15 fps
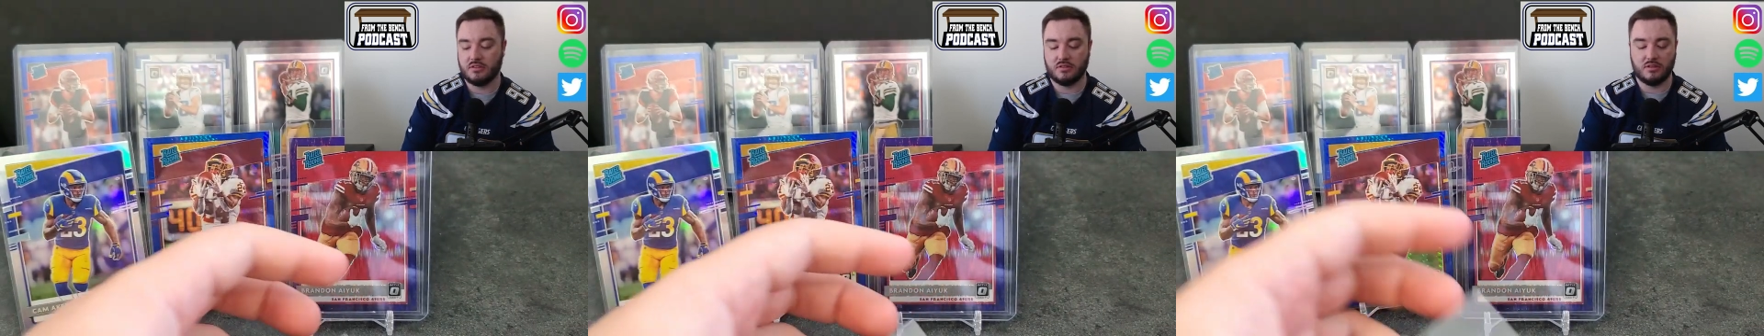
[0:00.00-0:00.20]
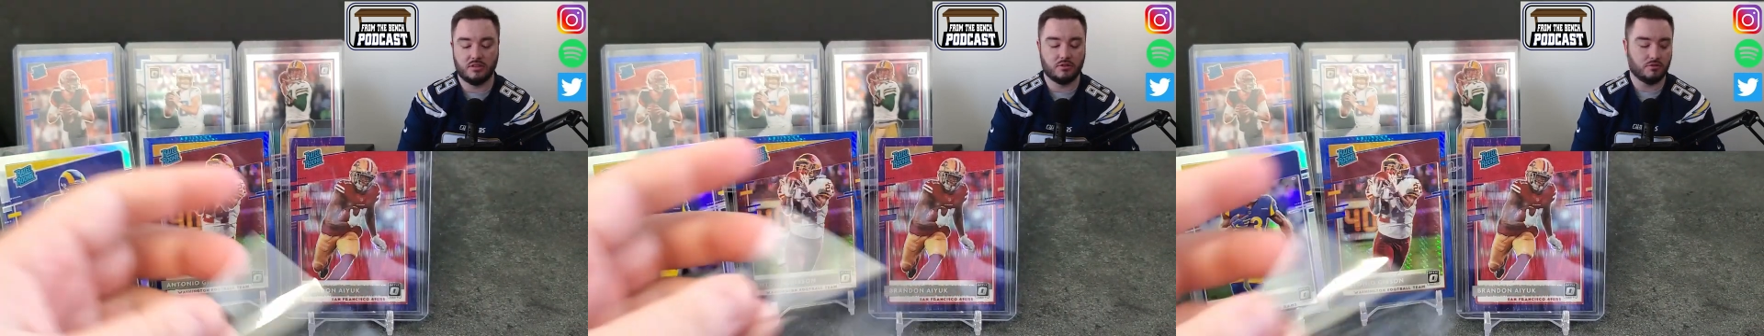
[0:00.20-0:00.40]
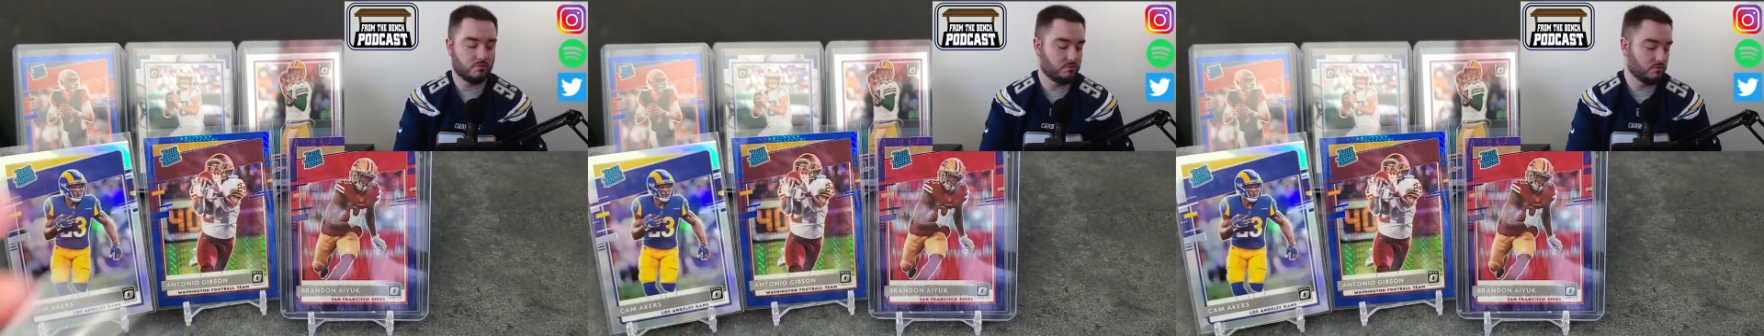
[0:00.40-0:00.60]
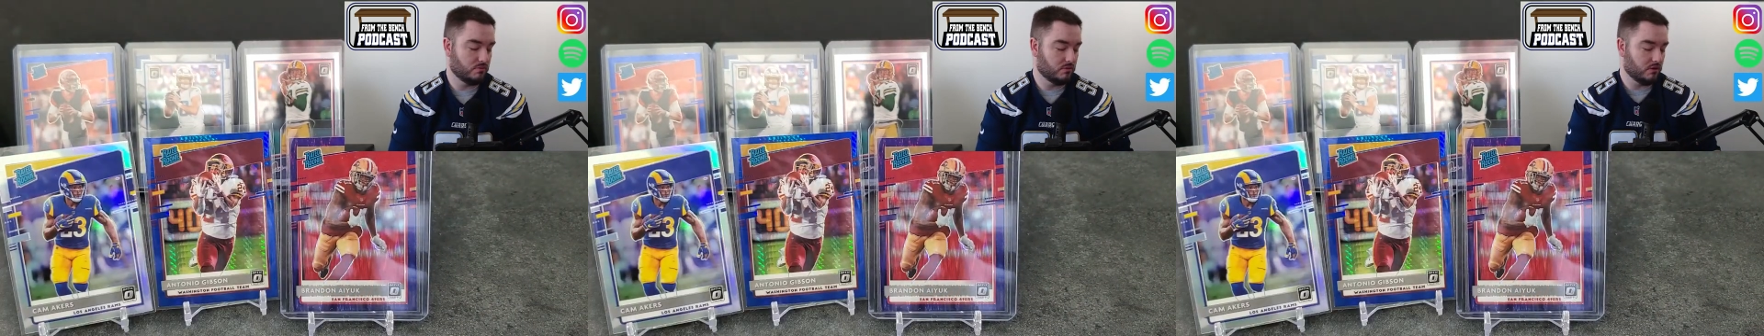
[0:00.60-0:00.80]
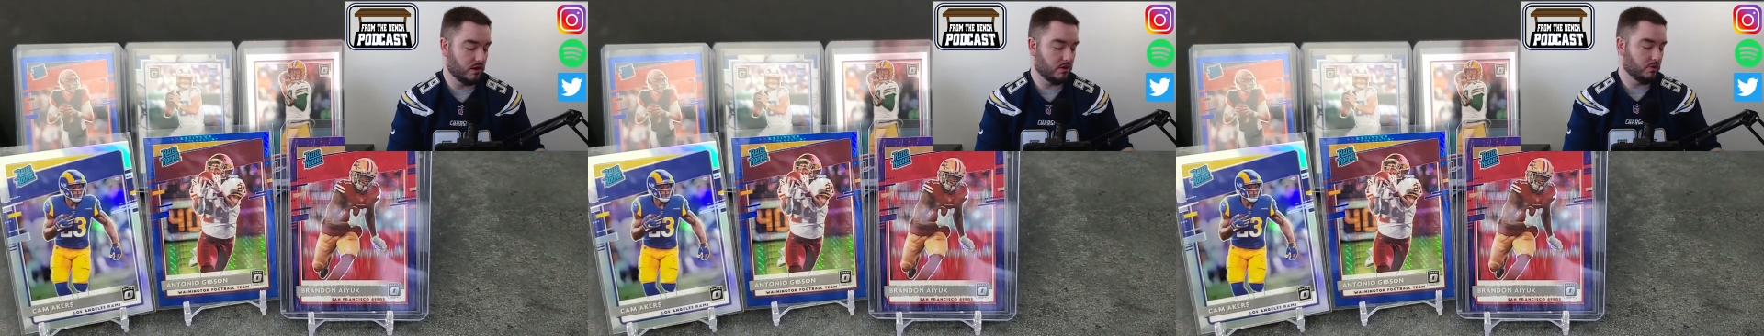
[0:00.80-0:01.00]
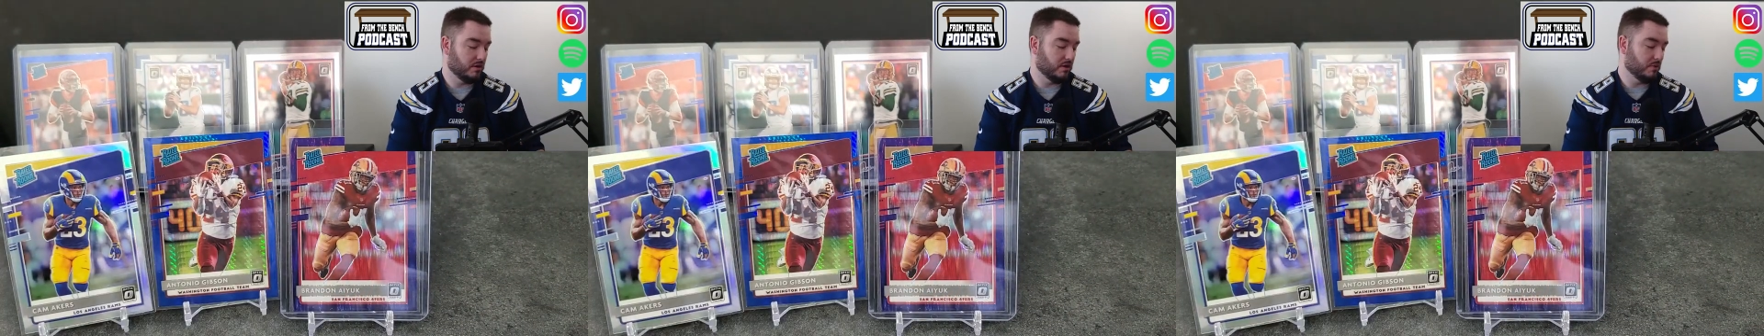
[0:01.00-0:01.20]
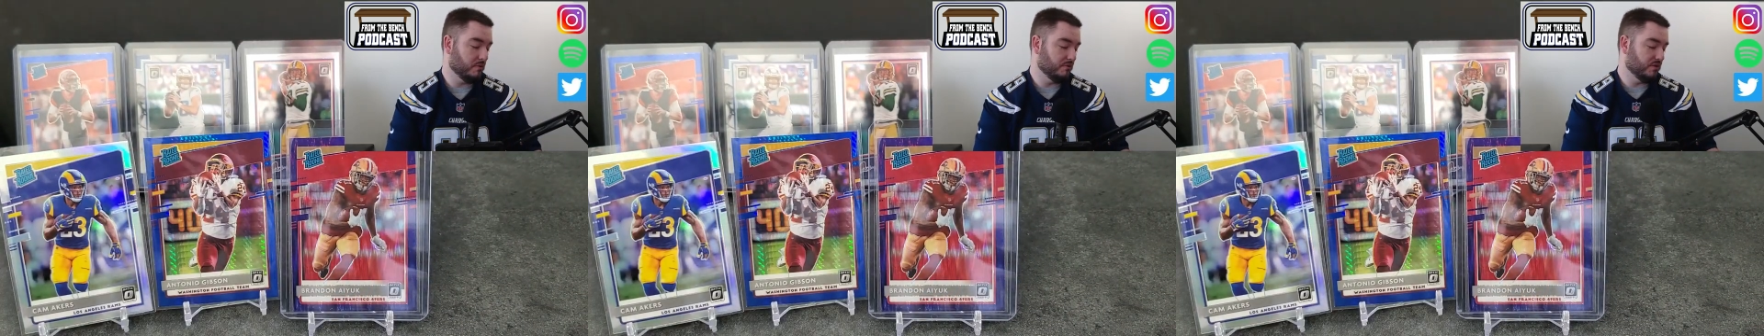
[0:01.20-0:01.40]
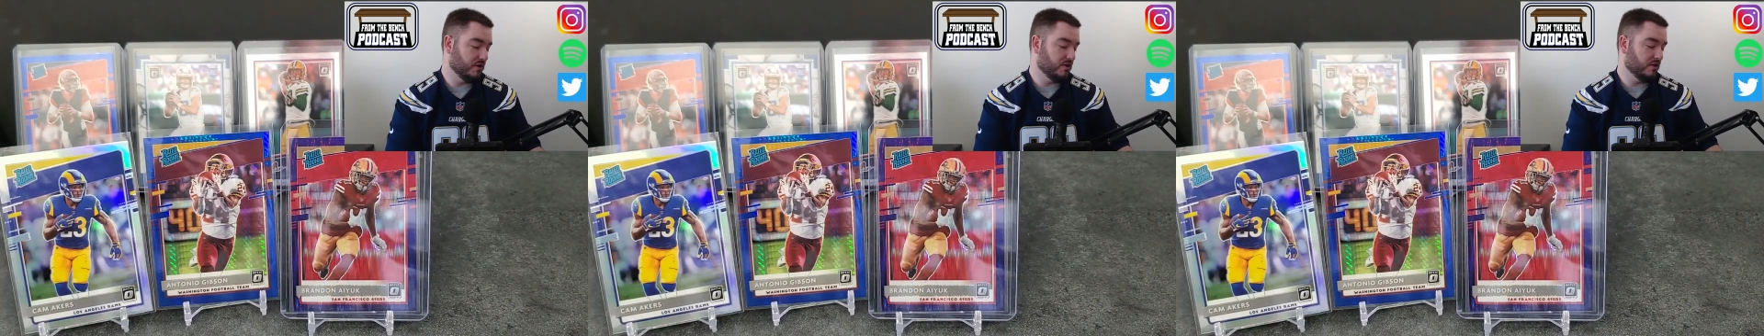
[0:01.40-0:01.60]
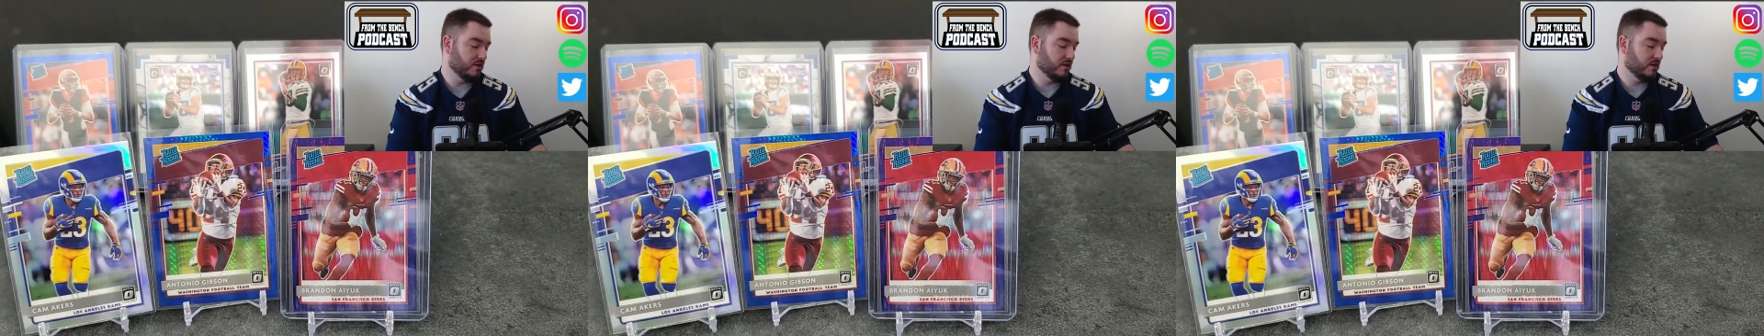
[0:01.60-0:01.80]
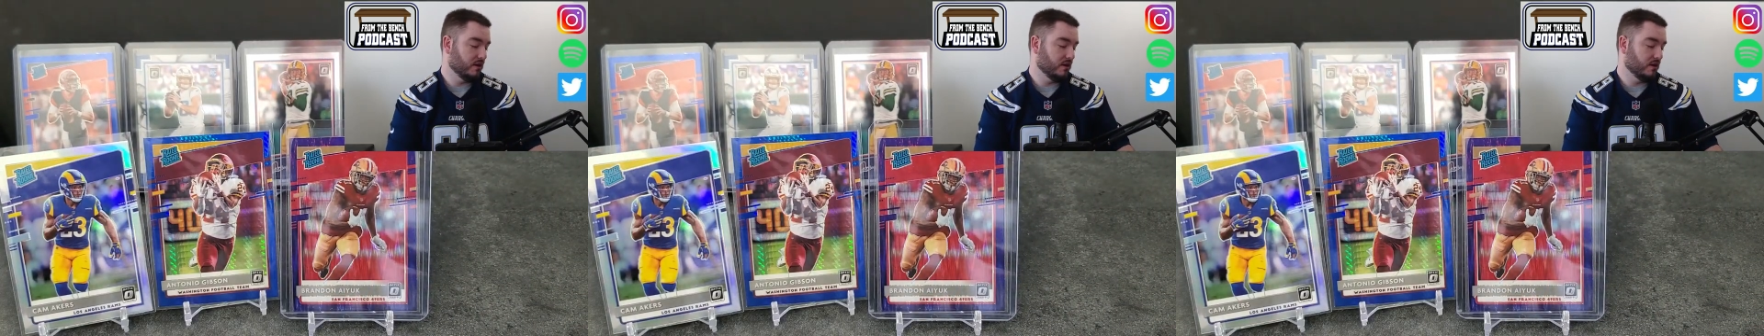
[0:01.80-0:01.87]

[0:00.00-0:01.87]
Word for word: these are, I don't know why that won't fit in there.